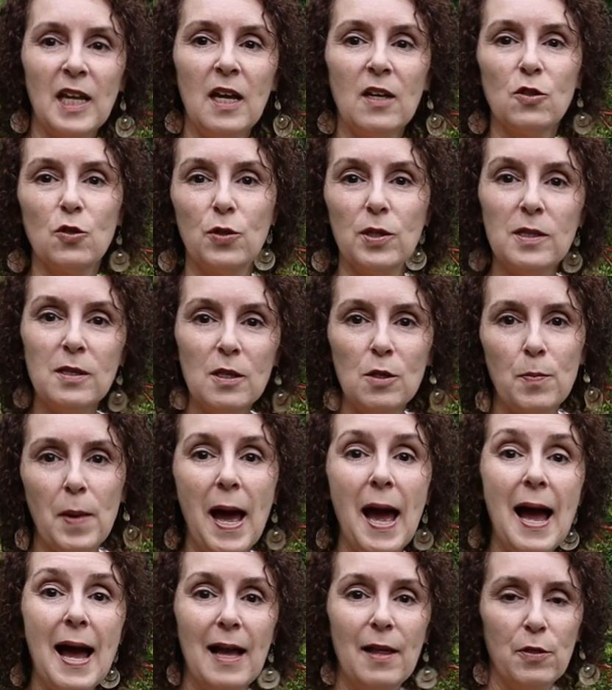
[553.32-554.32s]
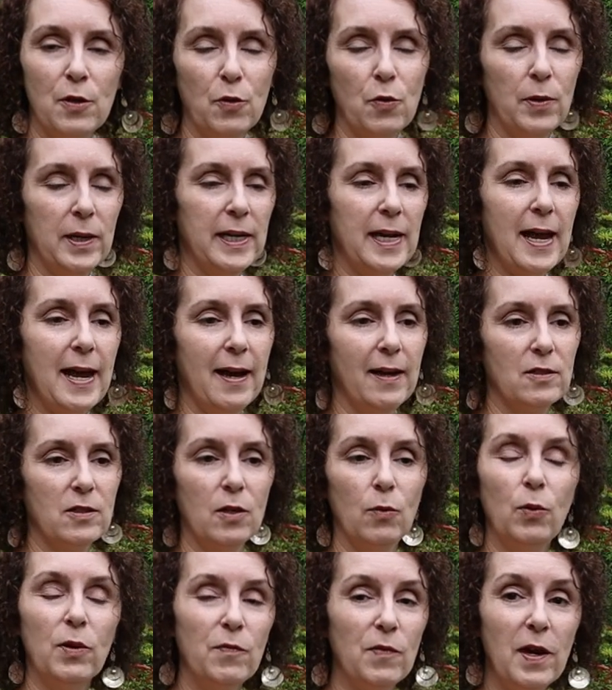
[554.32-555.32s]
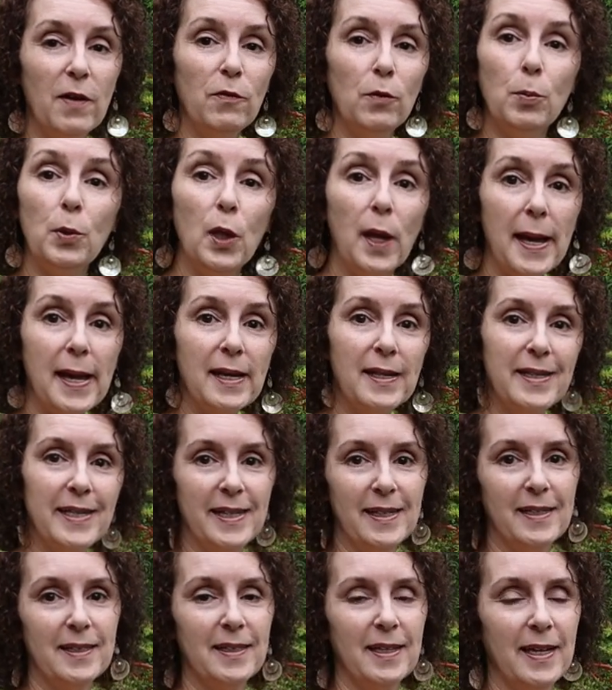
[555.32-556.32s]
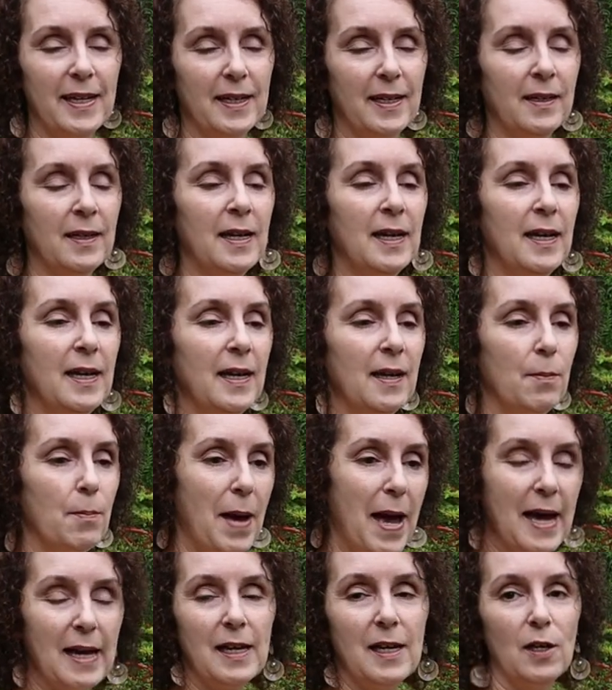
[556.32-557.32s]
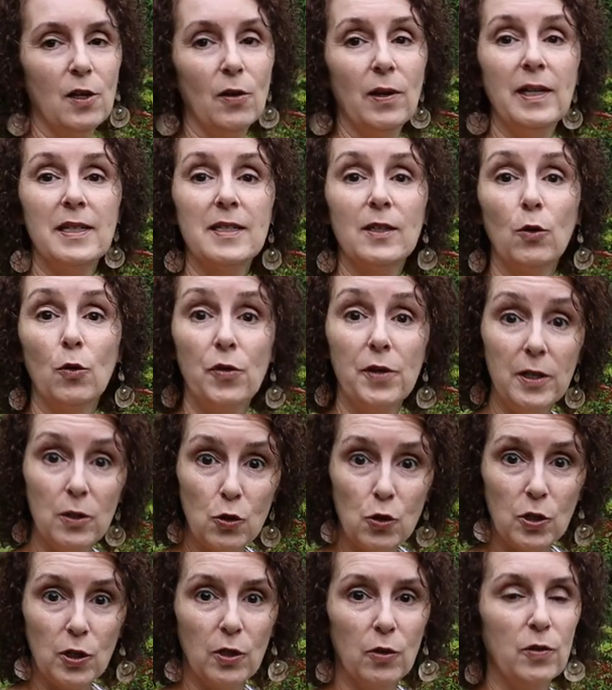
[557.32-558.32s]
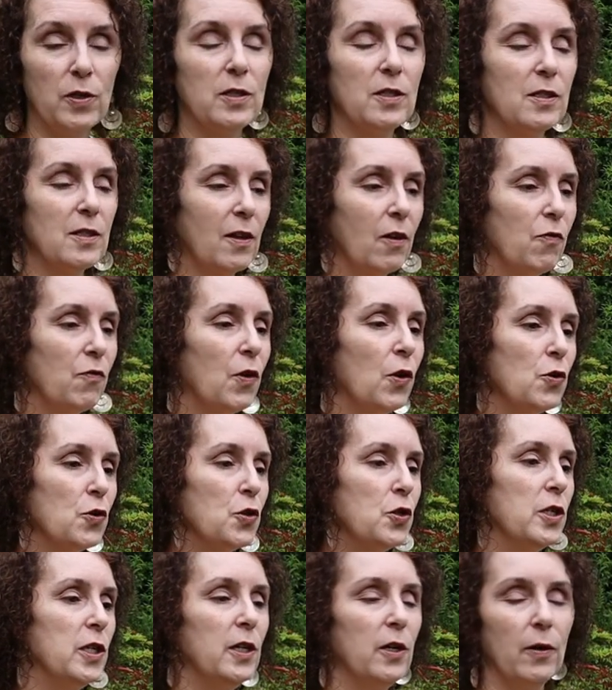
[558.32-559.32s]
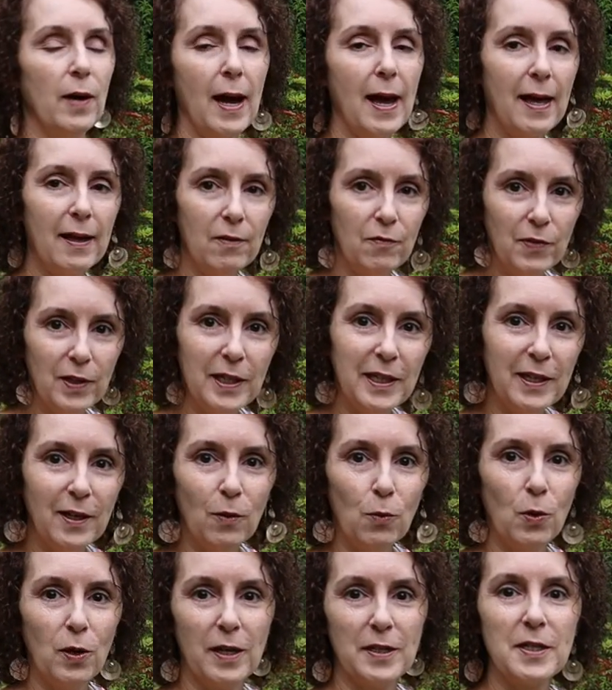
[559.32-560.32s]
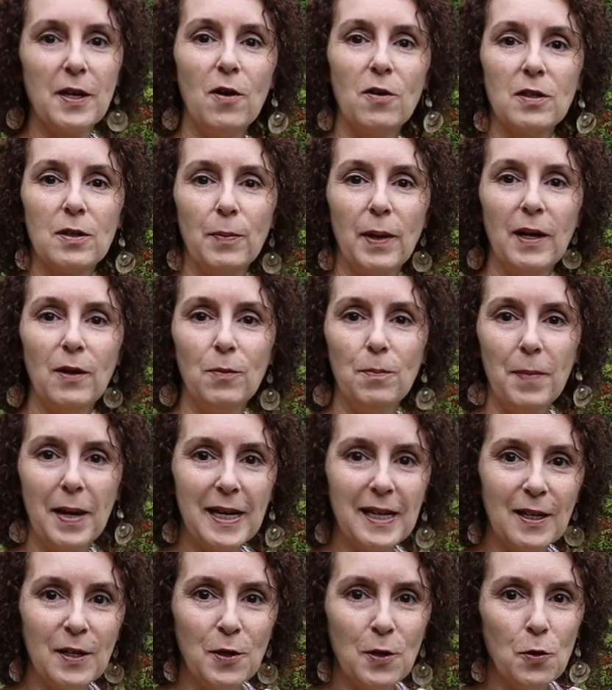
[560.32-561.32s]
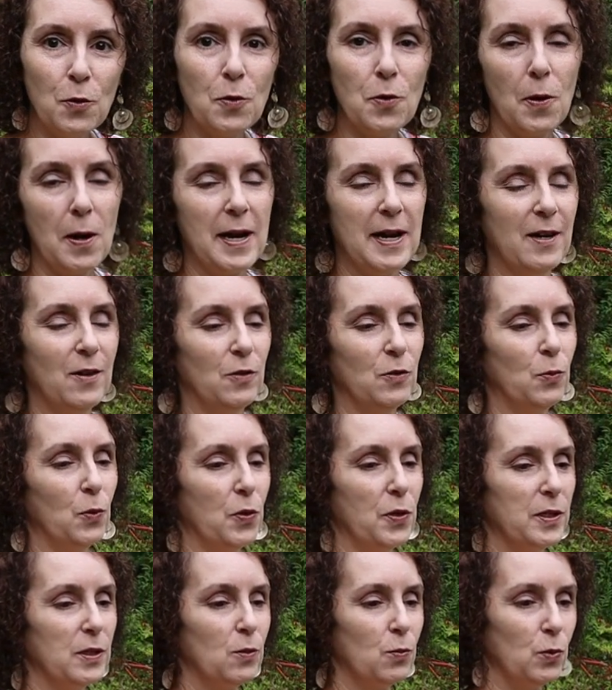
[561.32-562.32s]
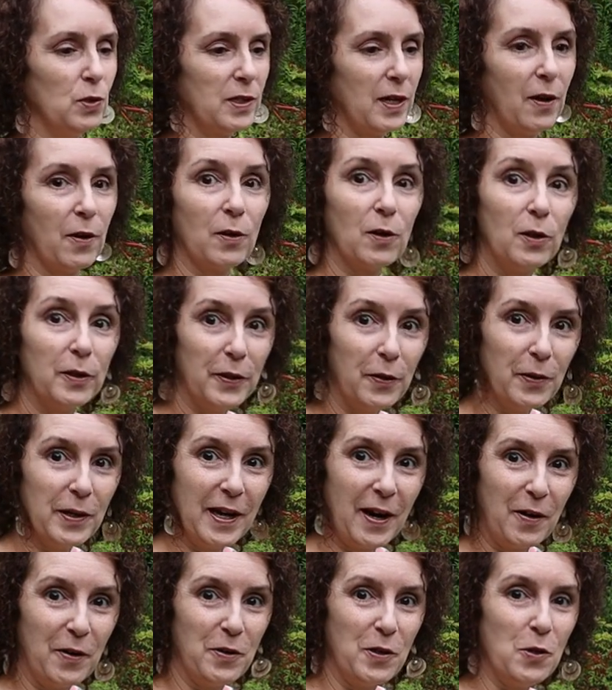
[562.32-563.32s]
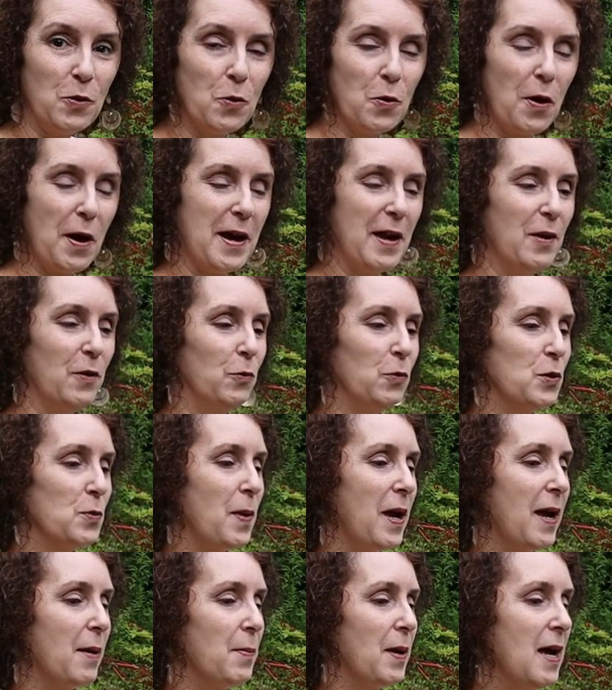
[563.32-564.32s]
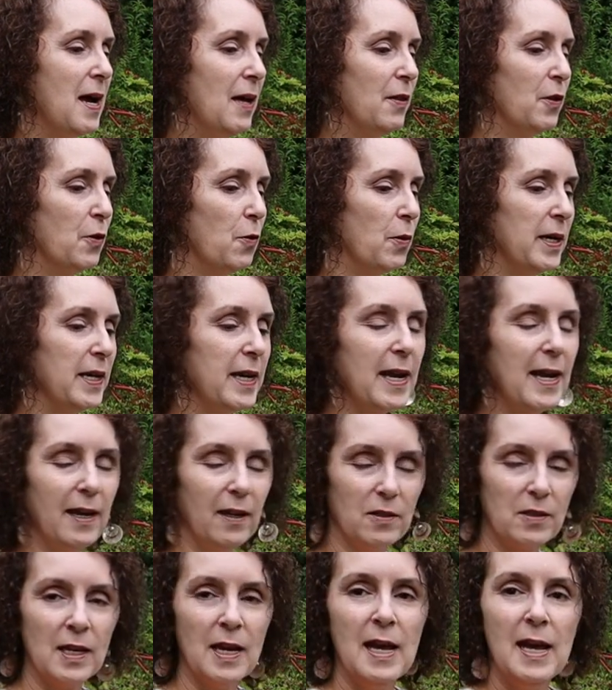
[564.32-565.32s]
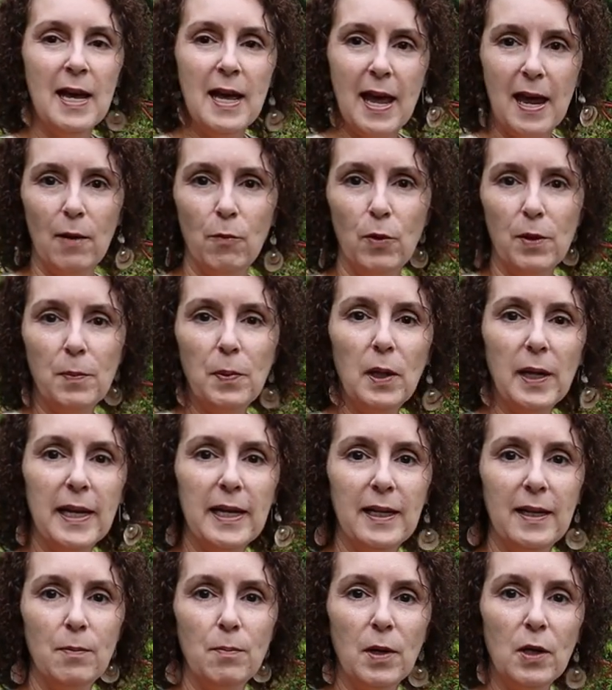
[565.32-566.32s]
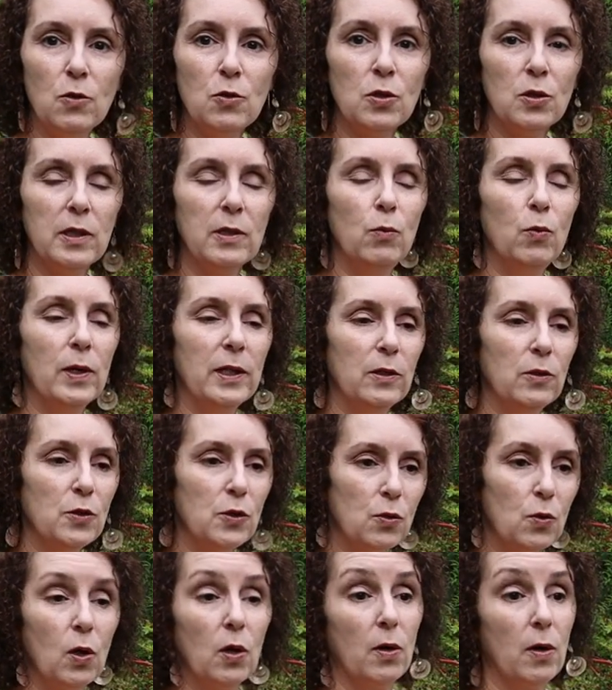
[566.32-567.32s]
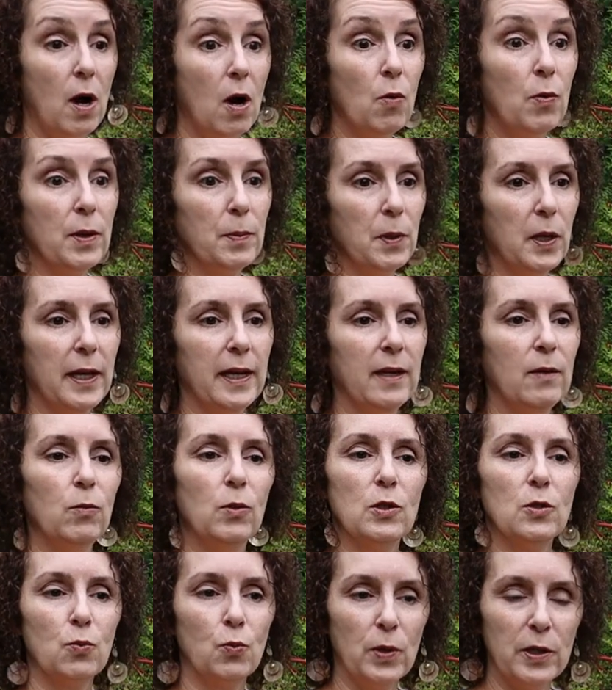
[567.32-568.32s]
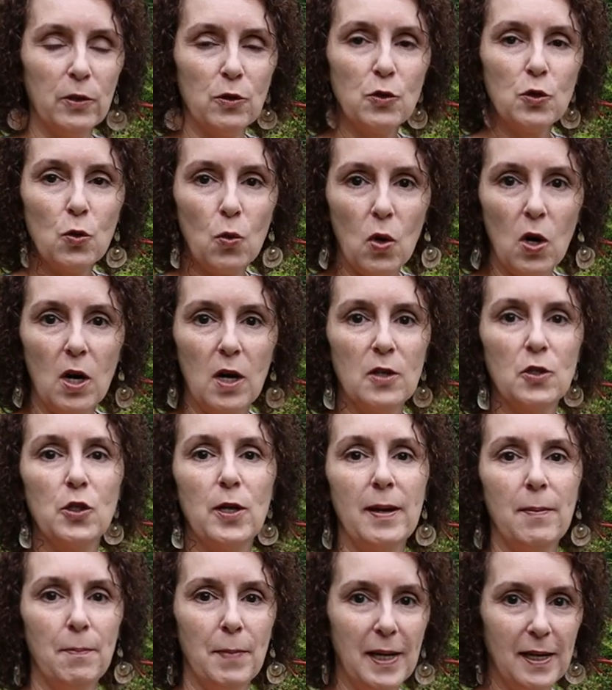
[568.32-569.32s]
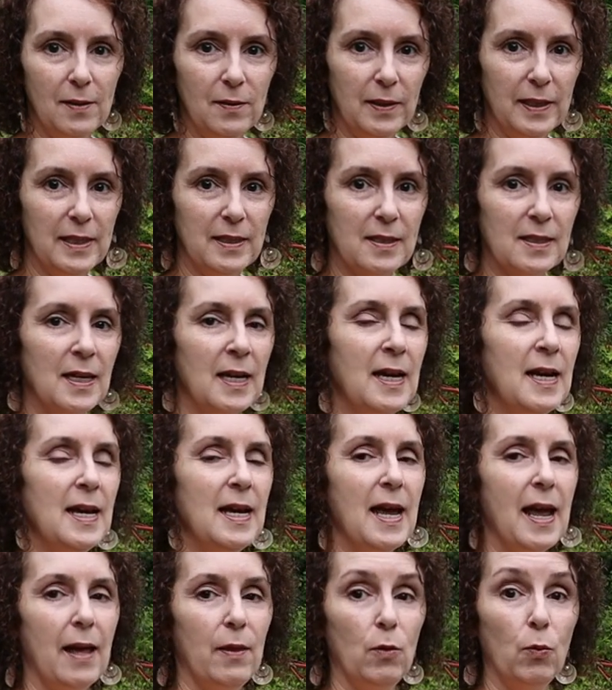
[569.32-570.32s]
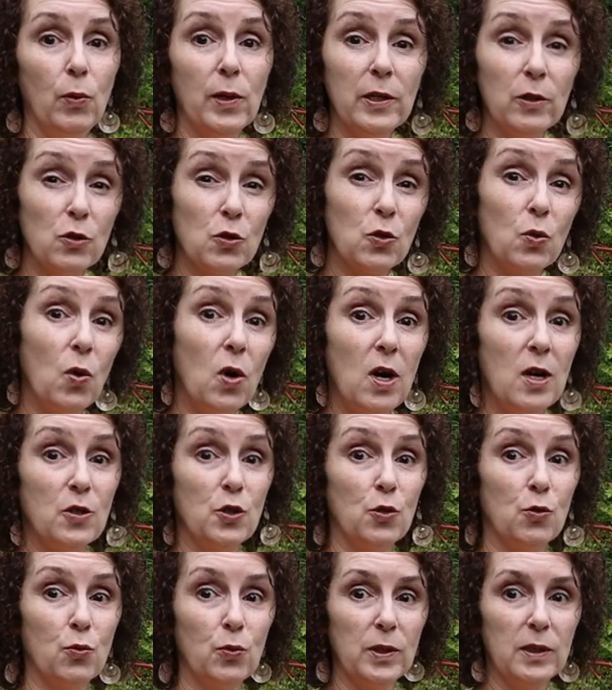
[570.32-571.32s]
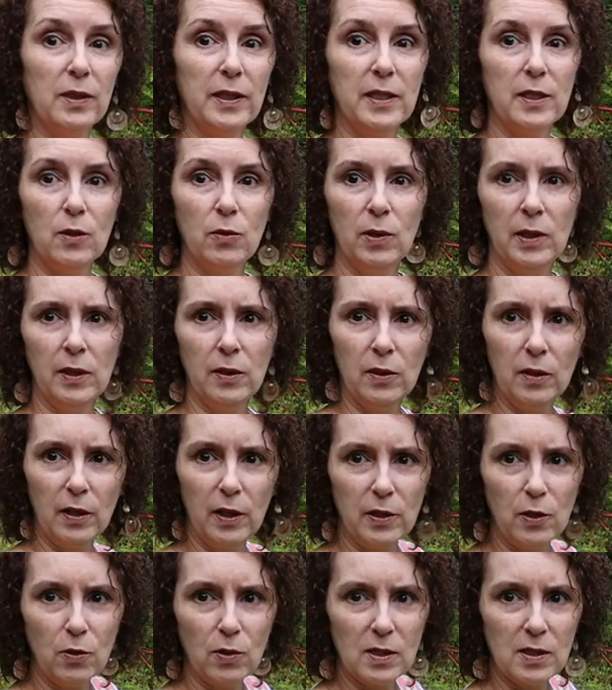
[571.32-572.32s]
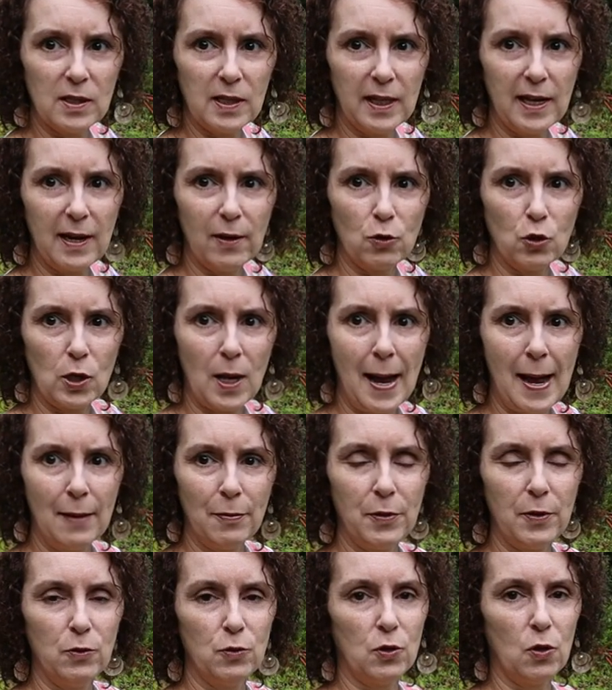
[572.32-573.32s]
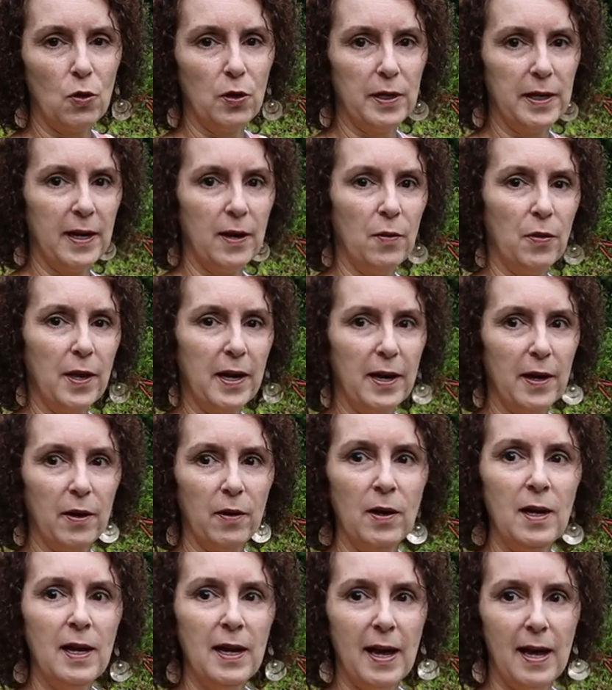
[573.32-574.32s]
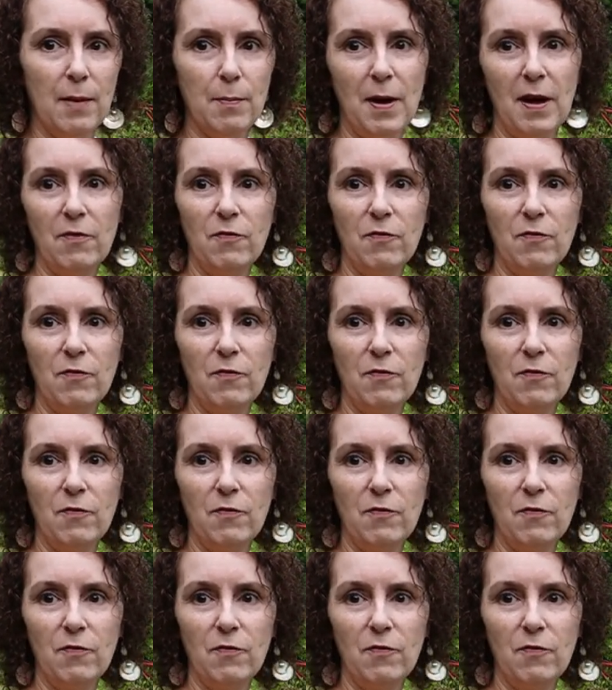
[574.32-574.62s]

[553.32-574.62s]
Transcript: So this is behind the greenhouse, and we've never planted anything back here until this year. This is our first year. I had a video where I talked about making new ground. Well, this was our clearing. Our new ground was back behind the greenhouse, and we planted mostly winter, or all we planted was winter squash and melons. And the winter squash is really doing good. You can see how giant those are down there. At my